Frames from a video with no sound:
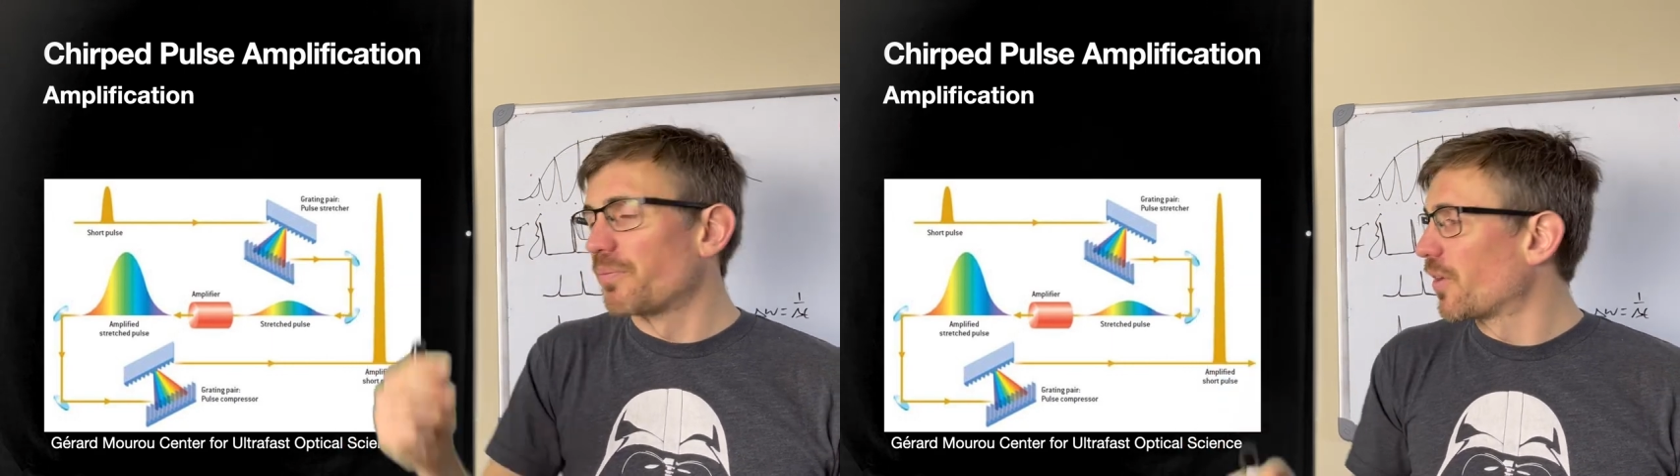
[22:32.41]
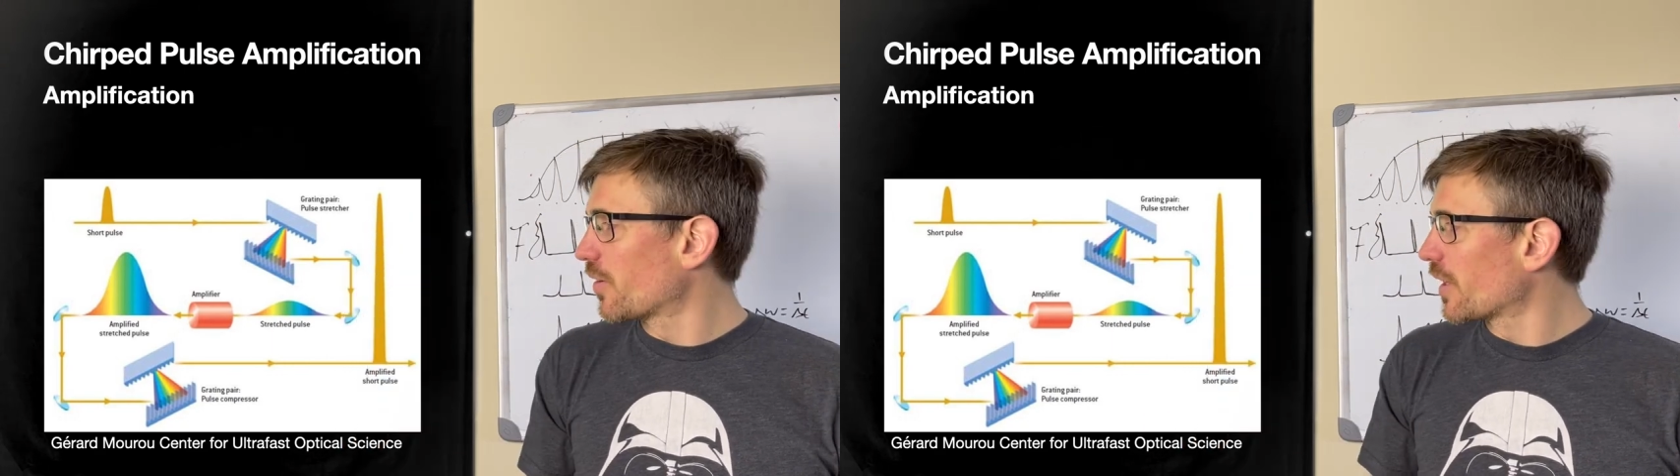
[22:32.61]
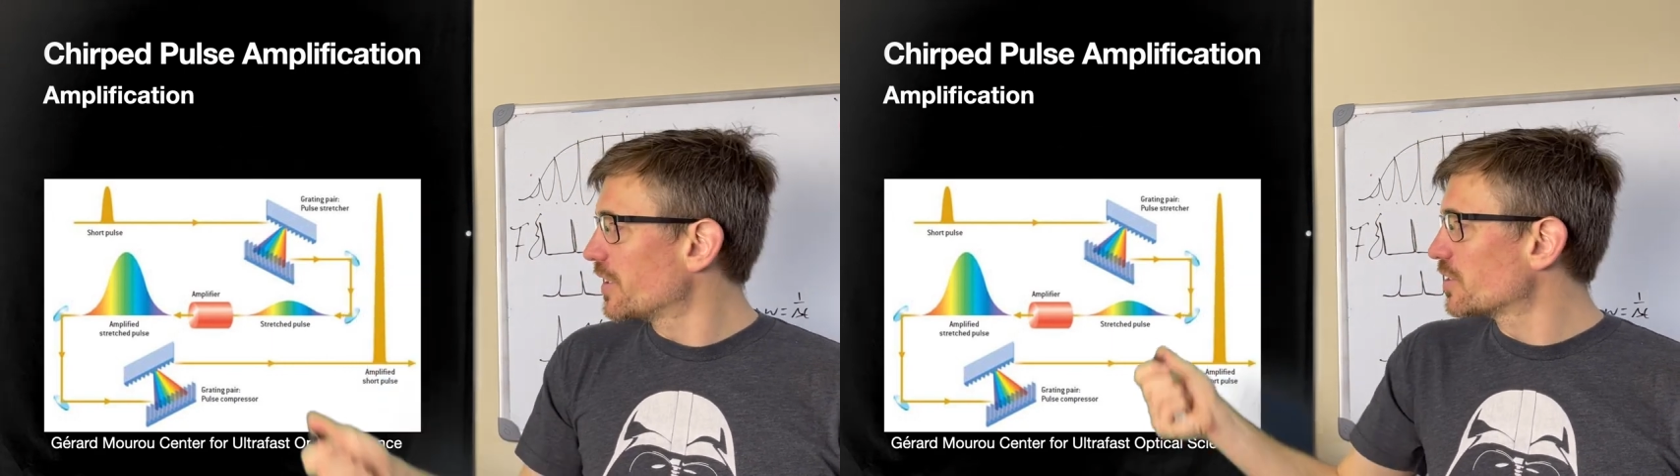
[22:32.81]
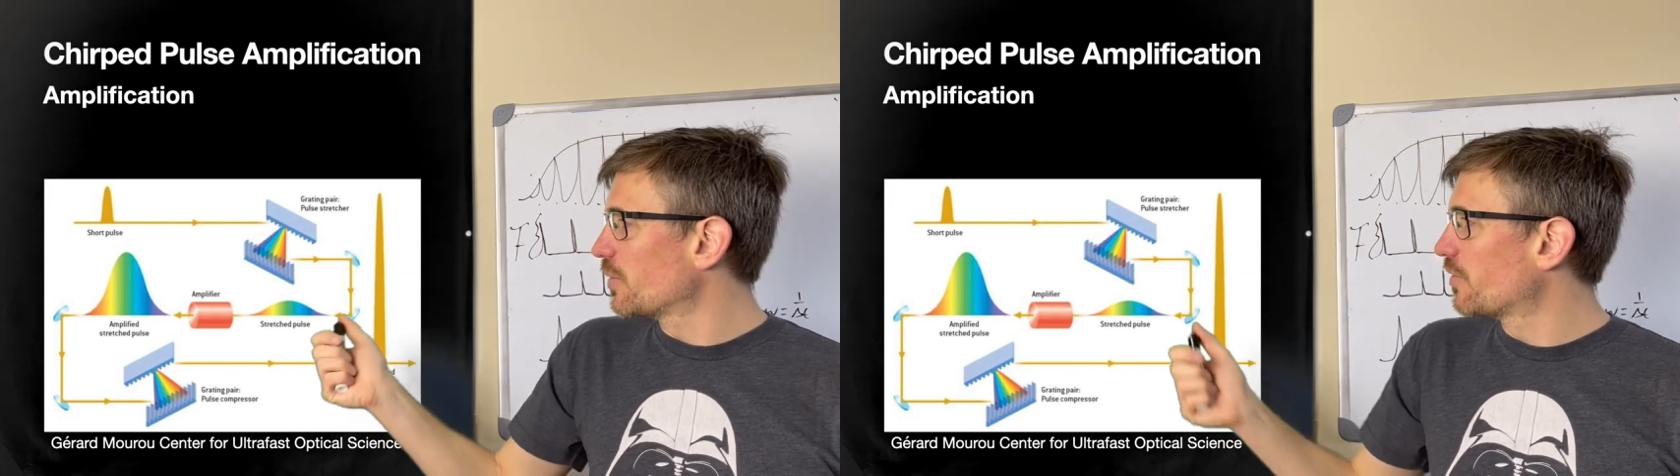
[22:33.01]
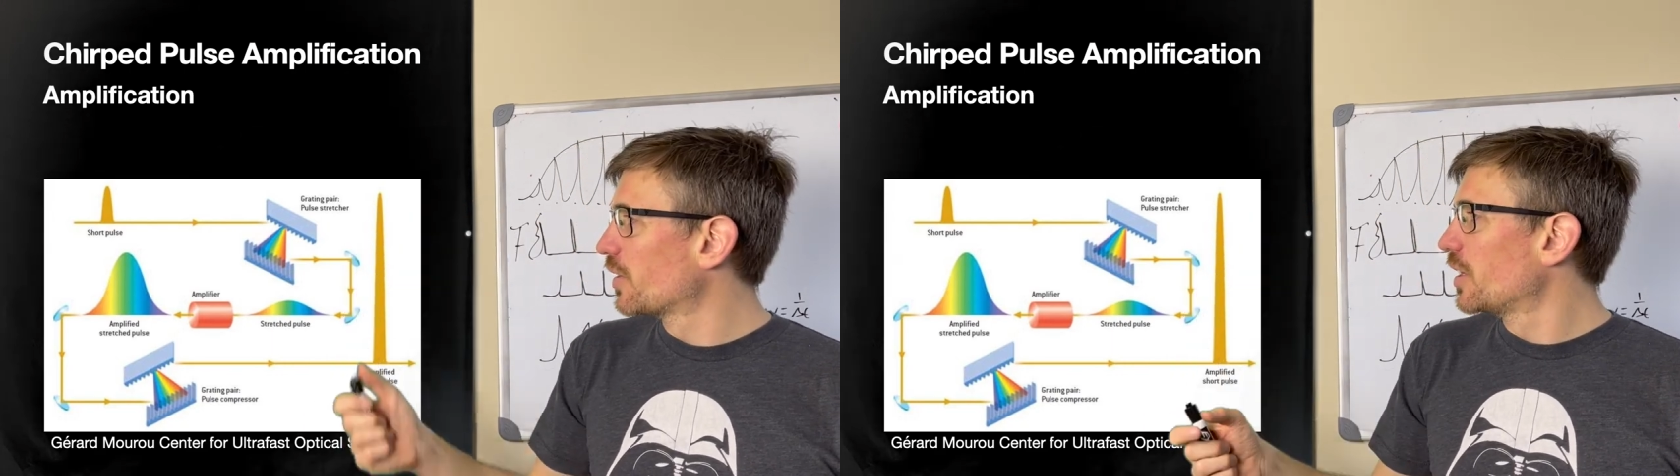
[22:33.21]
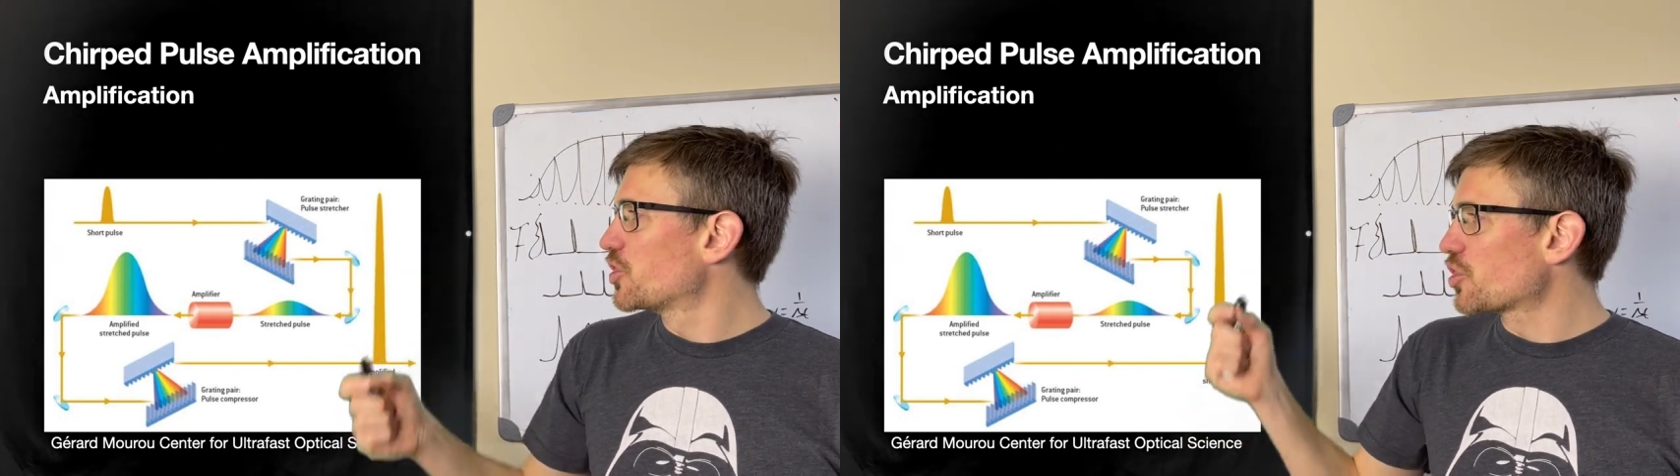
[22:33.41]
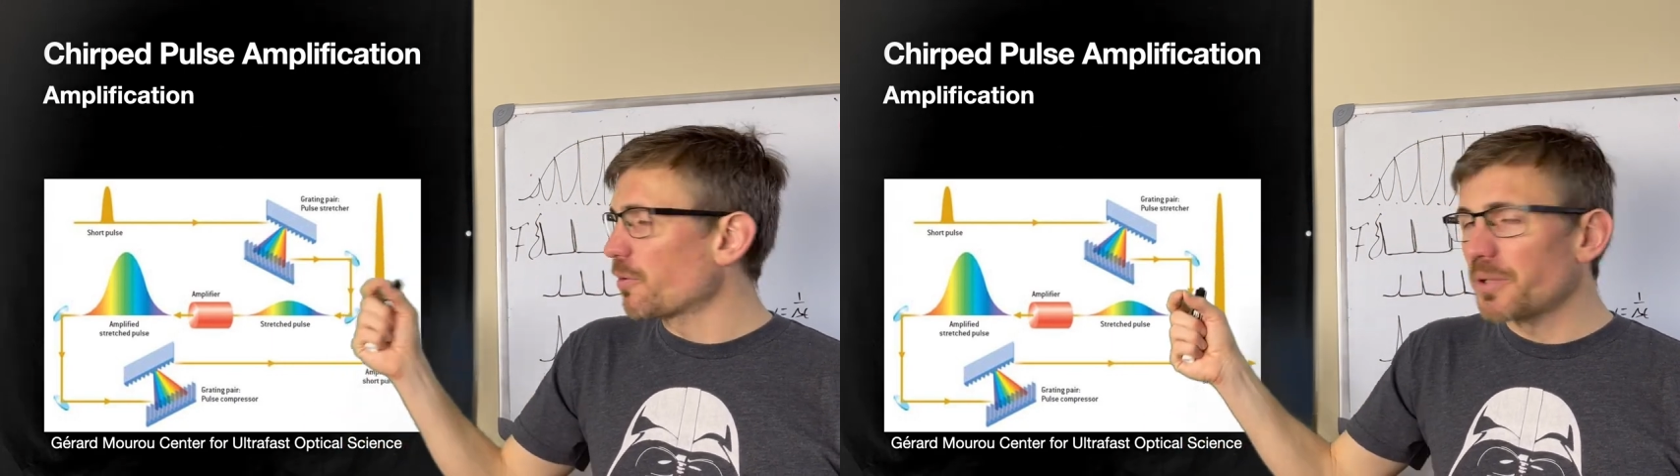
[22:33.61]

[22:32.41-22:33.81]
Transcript: Okay, so we've chirped